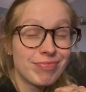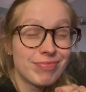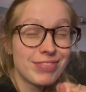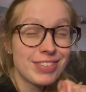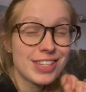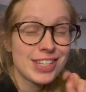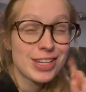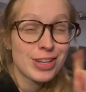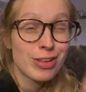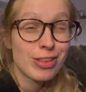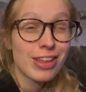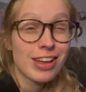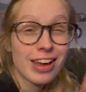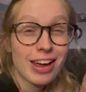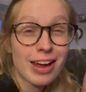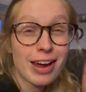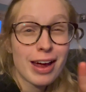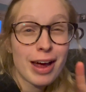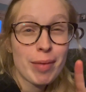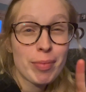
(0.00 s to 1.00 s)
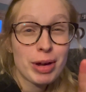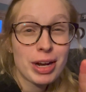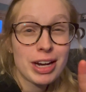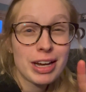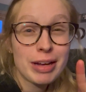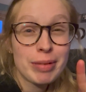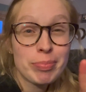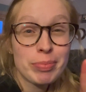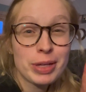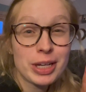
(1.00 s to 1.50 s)
still thinking I'm going to
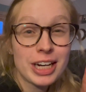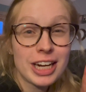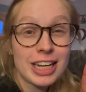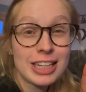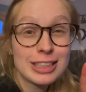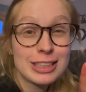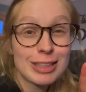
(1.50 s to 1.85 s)
complete it.